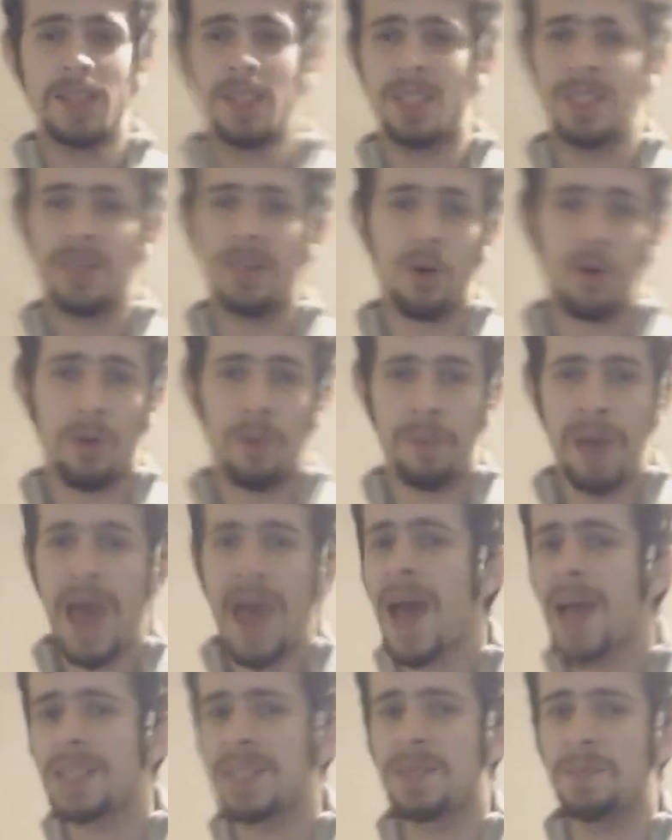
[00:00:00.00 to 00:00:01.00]
this girl
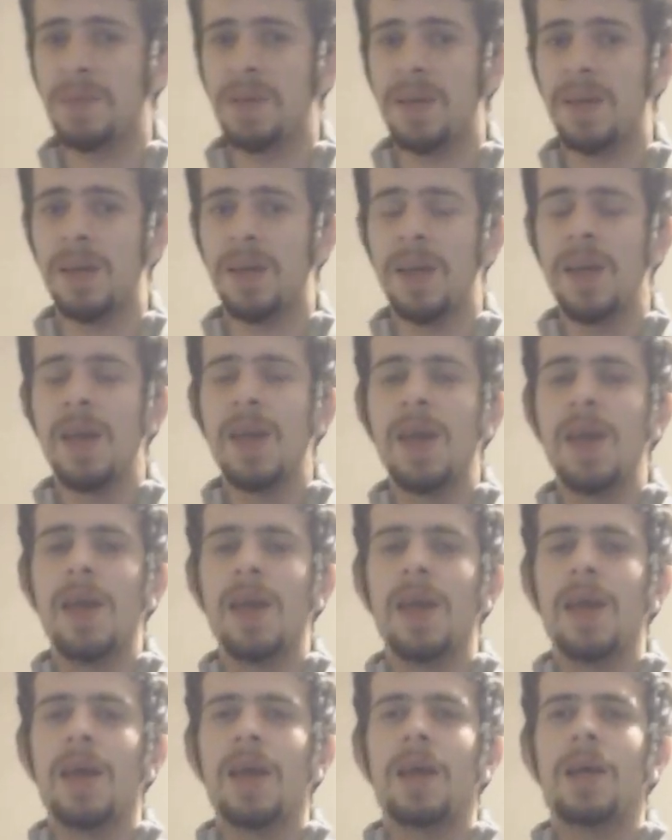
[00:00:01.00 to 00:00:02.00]
pass me,
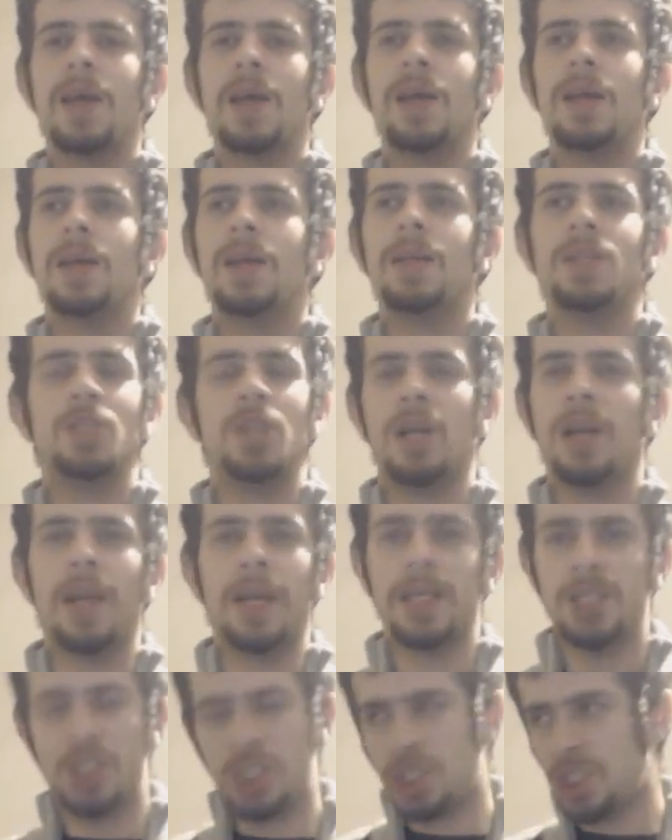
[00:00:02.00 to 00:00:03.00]

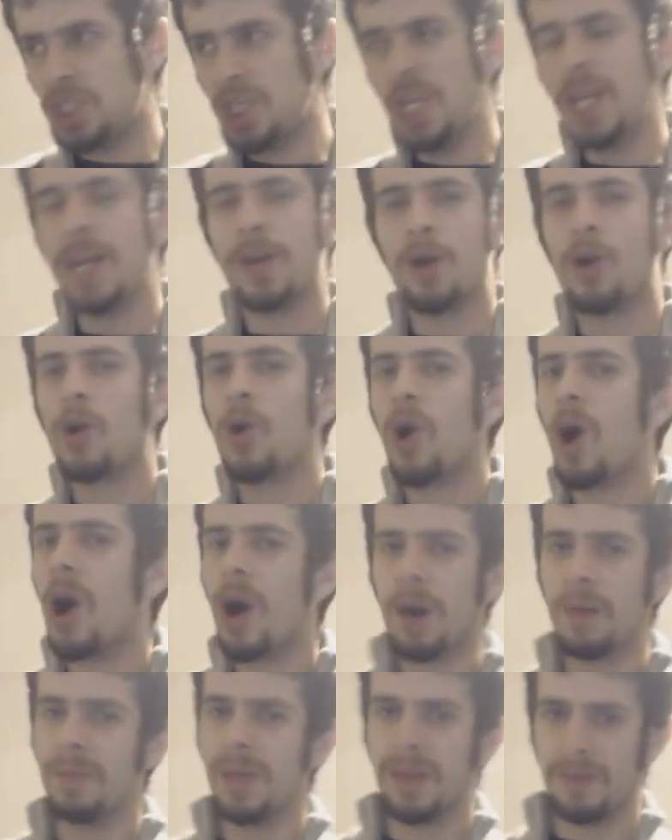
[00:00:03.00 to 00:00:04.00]
like, she and her
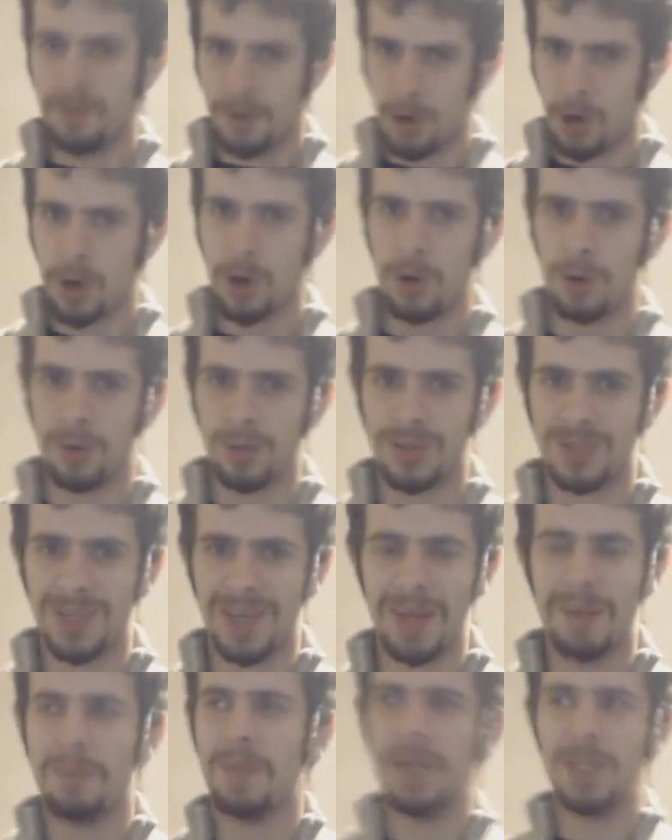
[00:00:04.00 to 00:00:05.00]
army of girls,
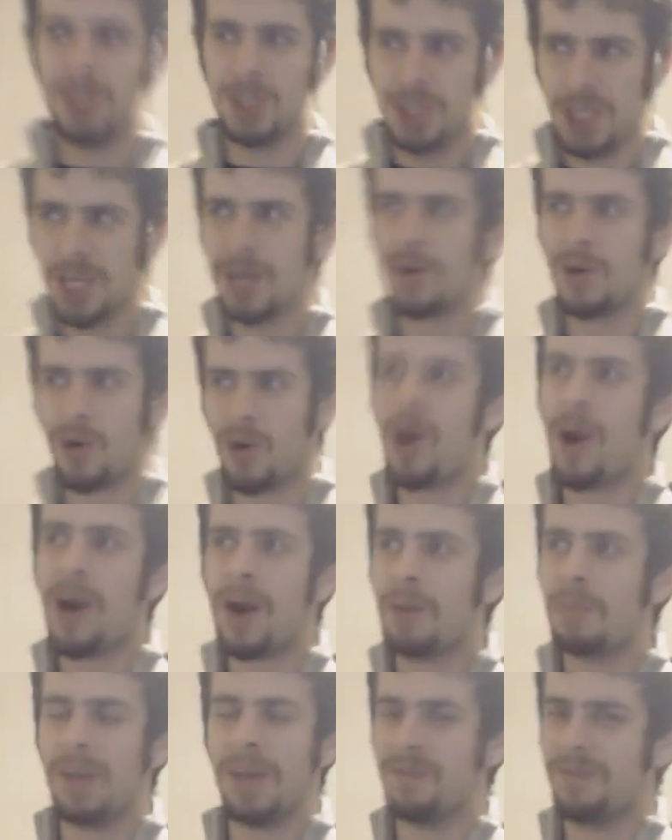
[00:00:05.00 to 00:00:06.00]
like, she and her
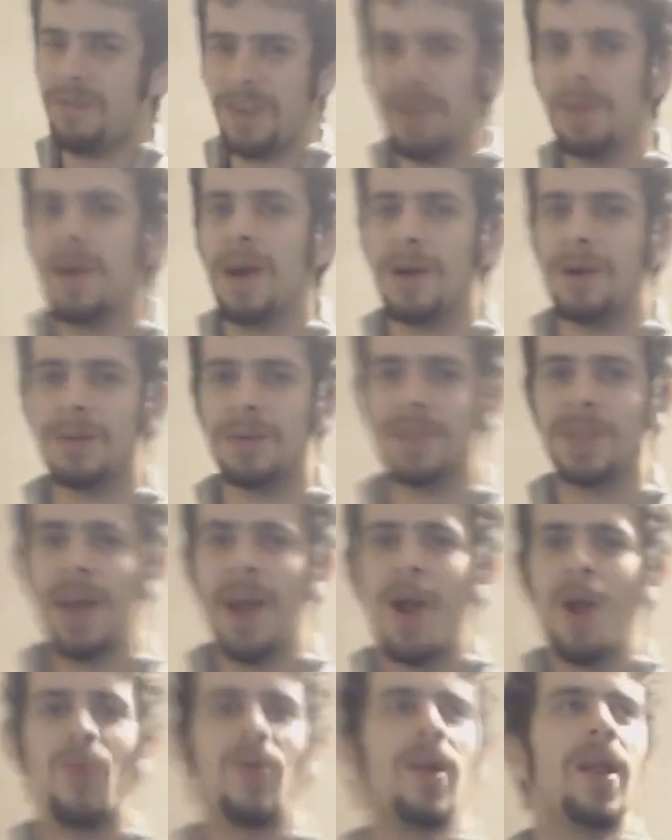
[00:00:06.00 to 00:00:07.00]
army of females
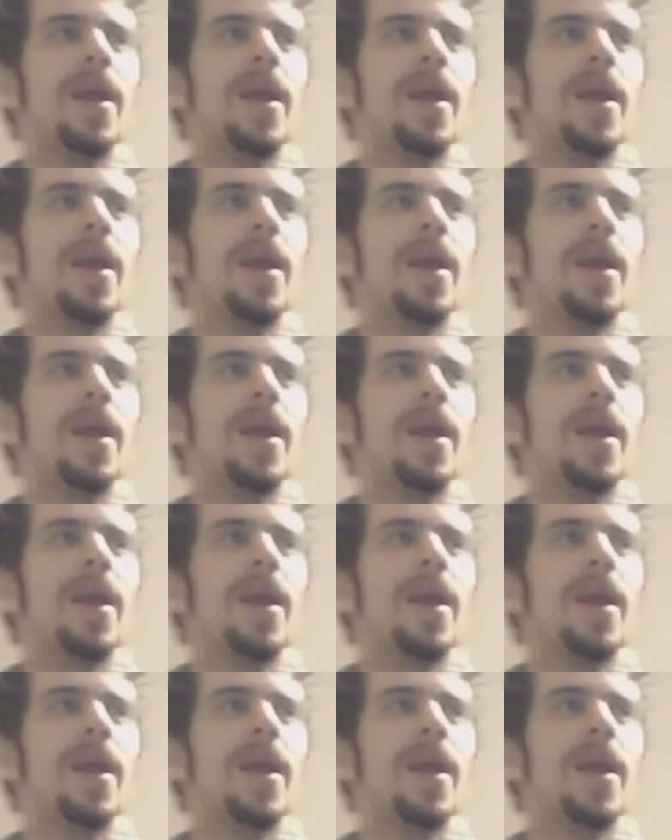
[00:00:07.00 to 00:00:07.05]
were